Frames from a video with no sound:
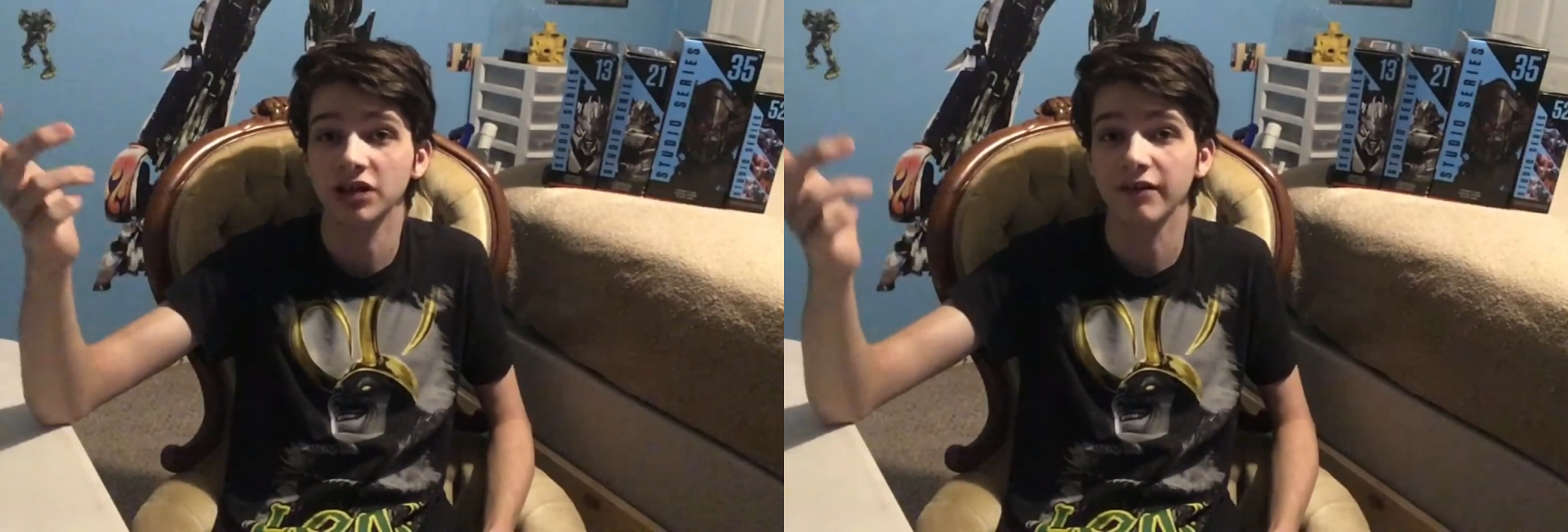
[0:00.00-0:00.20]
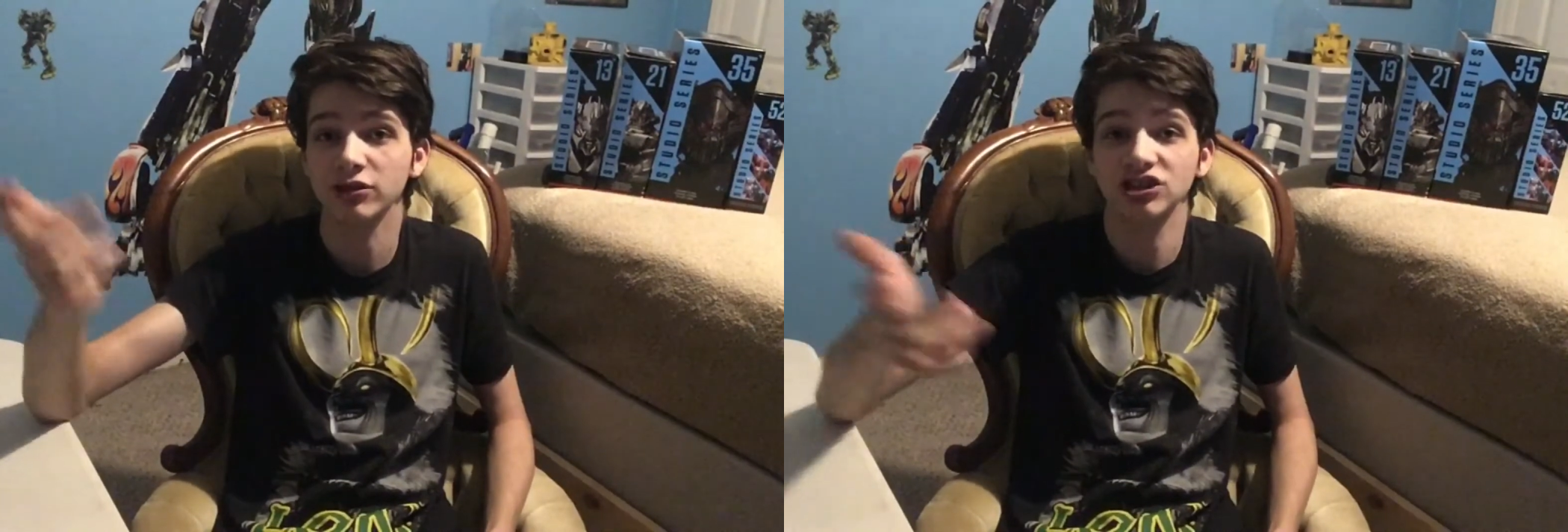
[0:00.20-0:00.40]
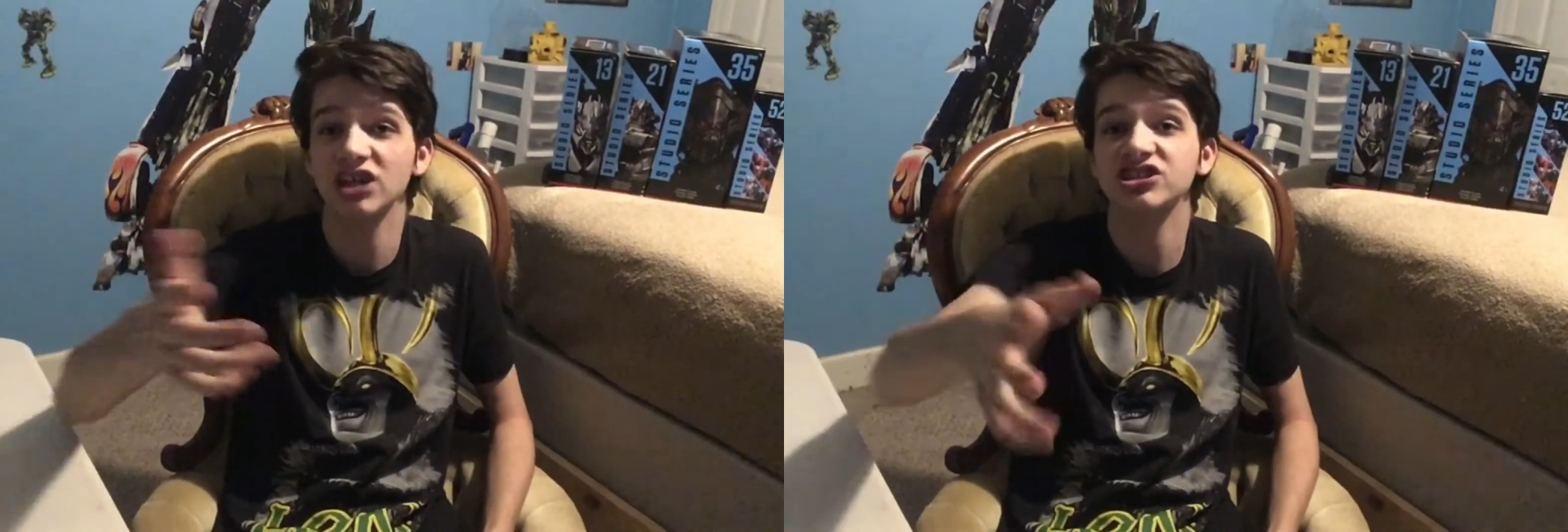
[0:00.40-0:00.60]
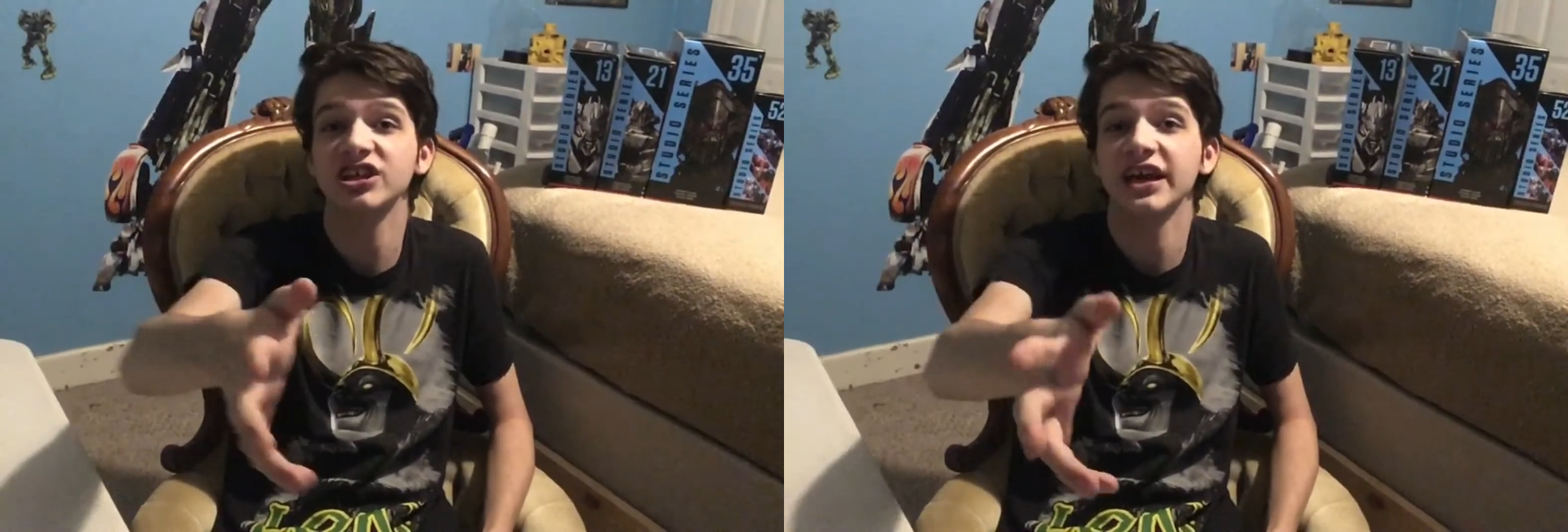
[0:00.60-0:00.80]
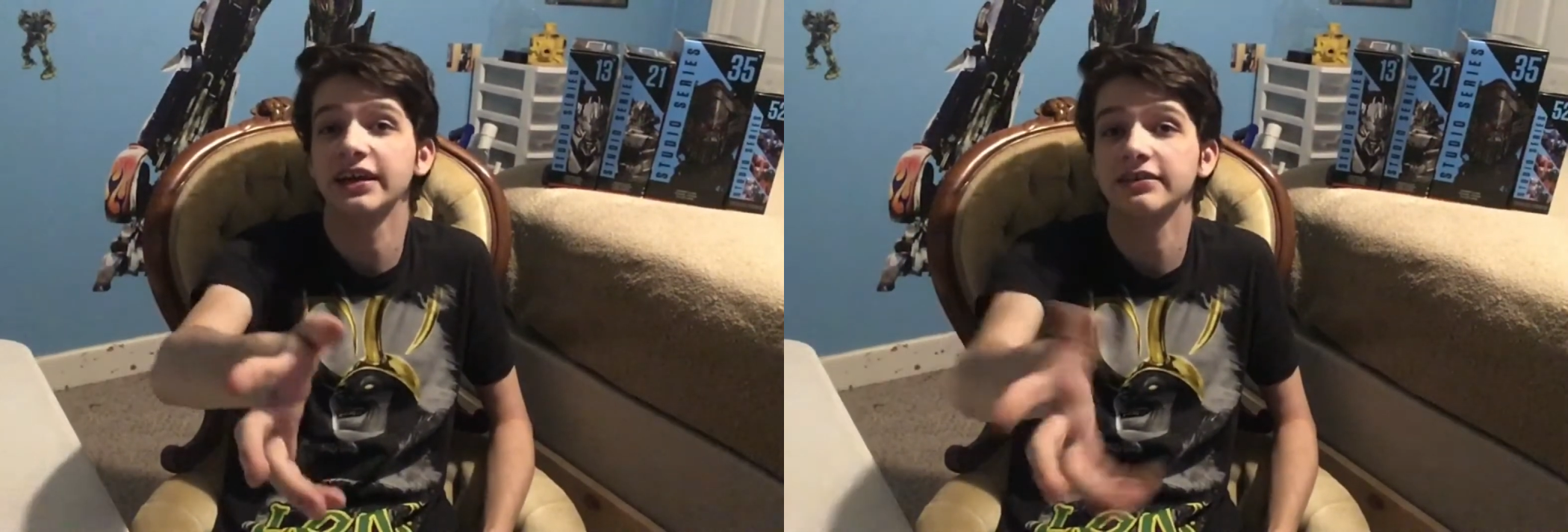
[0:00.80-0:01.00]
I never touched the
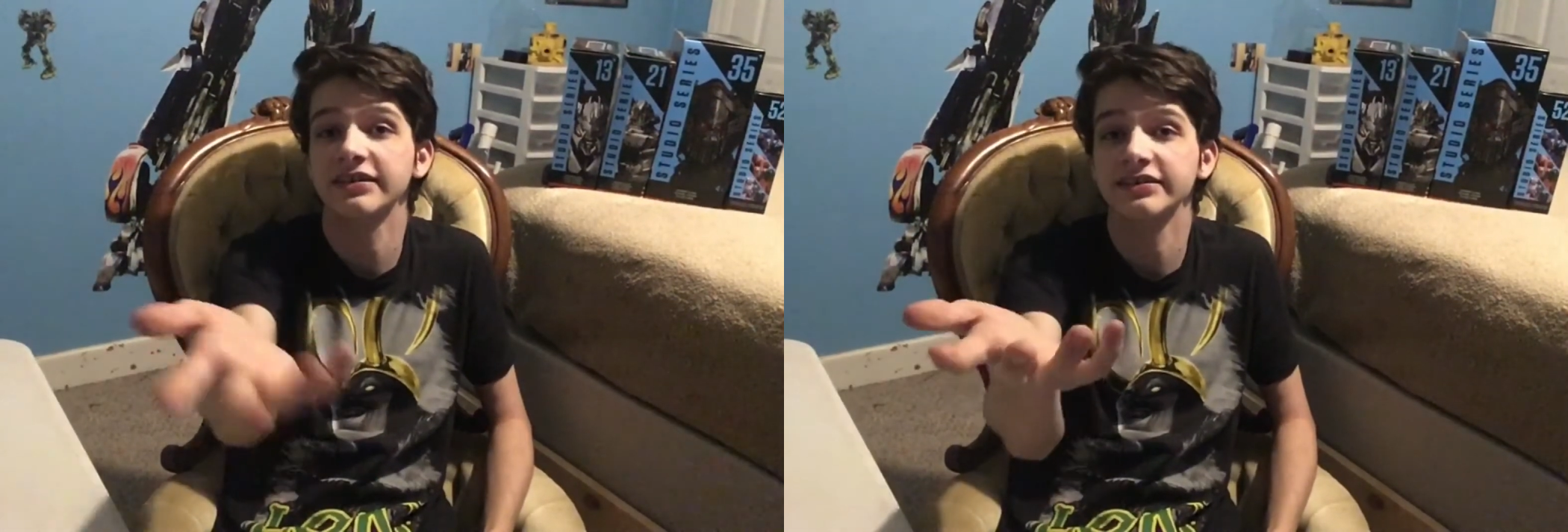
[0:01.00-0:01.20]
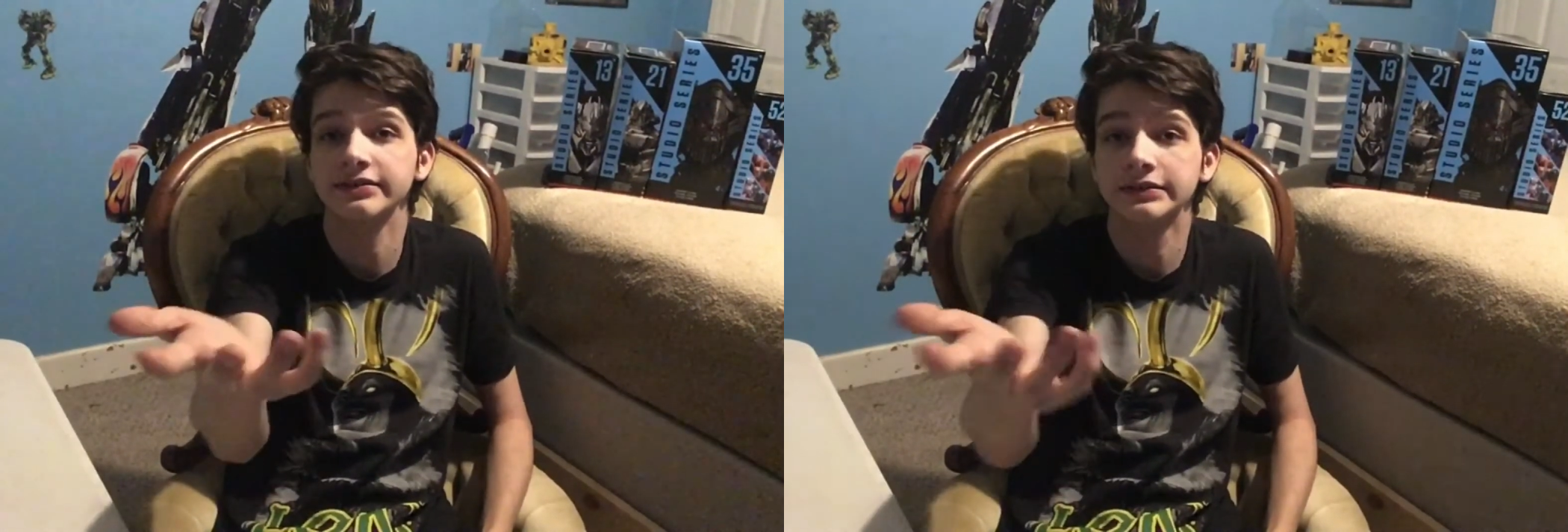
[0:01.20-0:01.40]
dang thing.